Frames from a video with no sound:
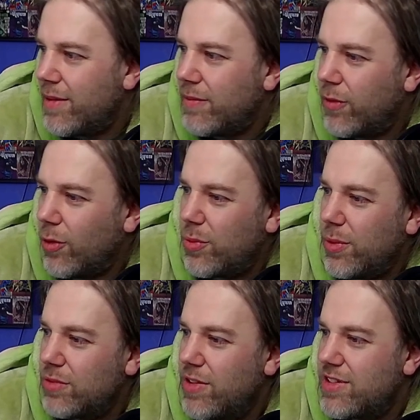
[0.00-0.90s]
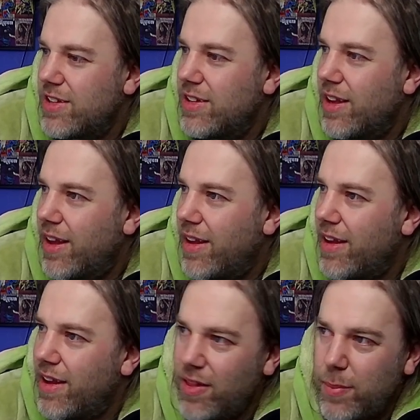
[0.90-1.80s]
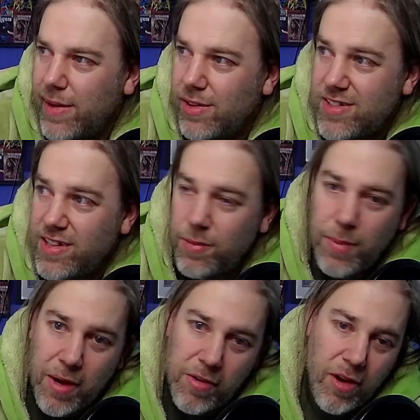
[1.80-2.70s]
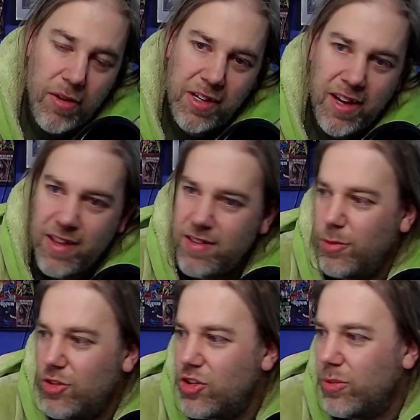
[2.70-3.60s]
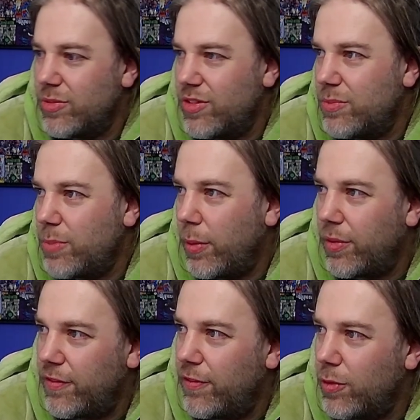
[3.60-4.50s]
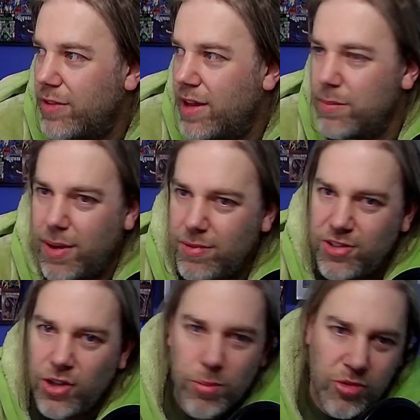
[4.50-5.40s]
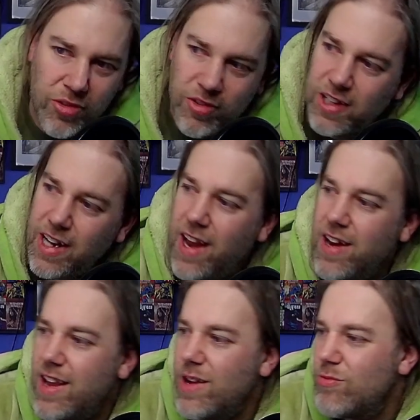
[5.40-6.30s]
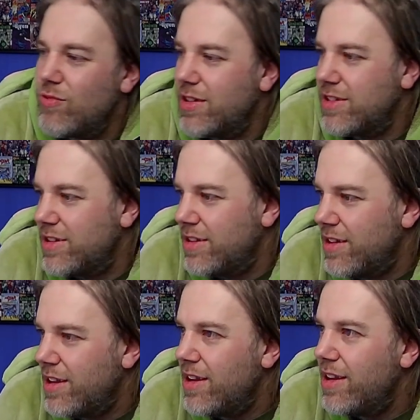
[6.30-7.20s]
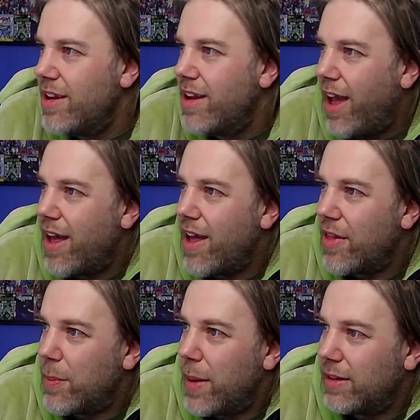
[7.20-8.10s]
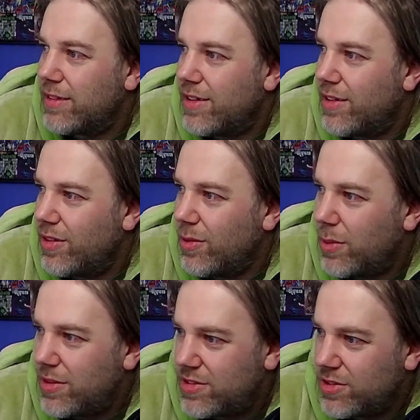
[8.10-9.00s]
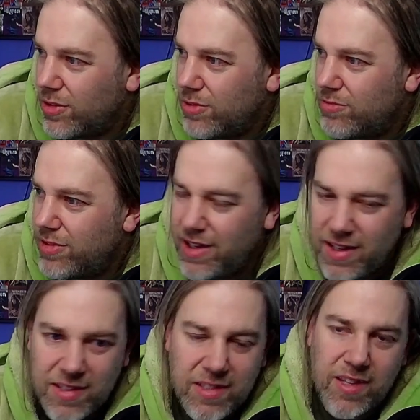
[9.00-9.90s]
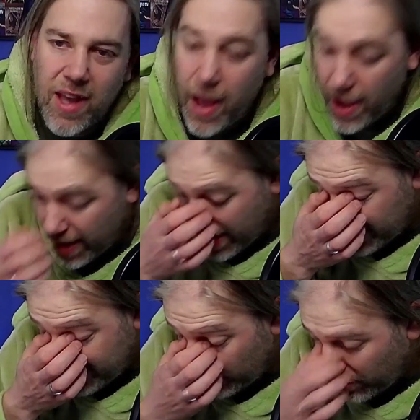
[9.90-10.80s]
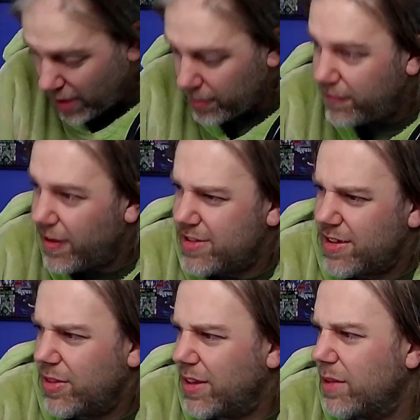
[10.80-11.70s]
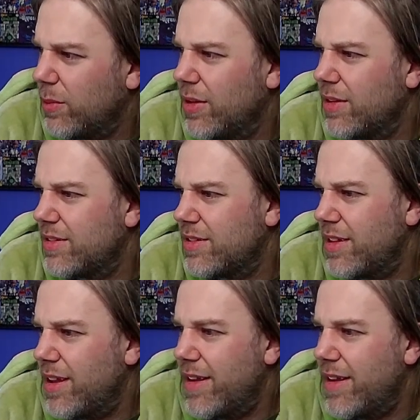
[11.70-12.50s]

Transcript: Forge World resin, the Battle Standard Bearer kit, which comes as both foot and mounted options, again in resin. The Paladin that we saw released at Warhammer Fest, I think it was.